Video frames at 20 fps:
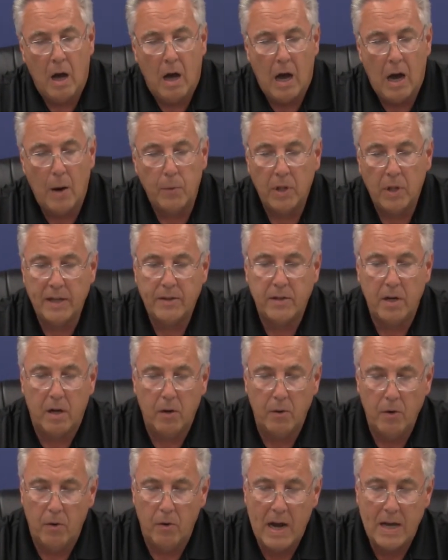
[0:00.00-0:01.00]
I would like to
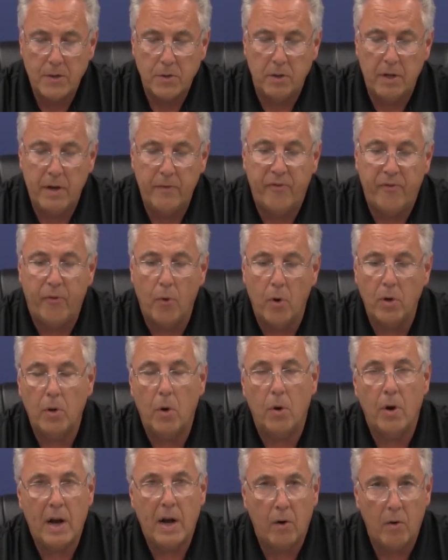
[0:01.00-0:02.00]
congratulate 4
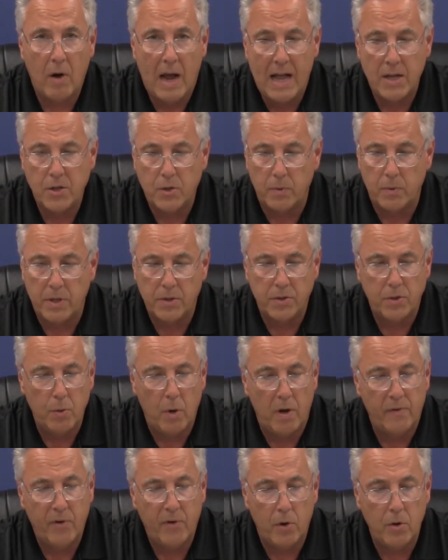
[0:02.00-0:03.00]
Lodi graduates
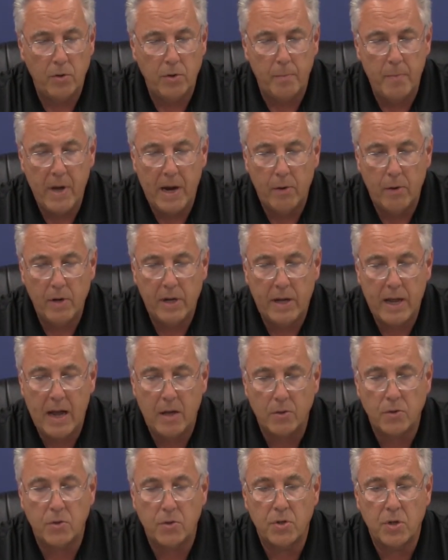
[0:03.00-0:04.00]
who have earned the Mayor and
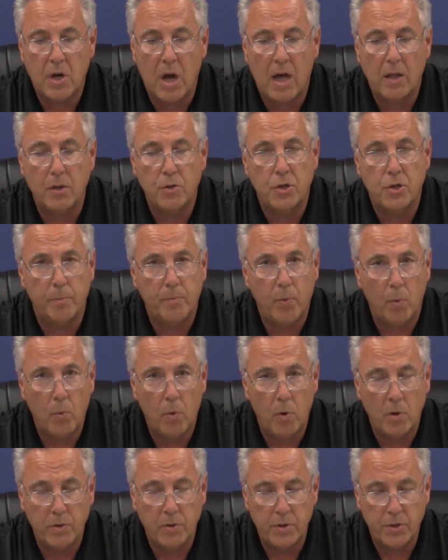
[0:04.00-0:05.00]
Council Scholarship
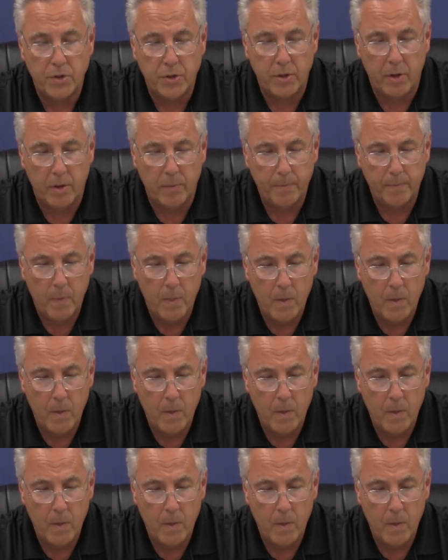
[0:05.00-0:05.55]
Award this year.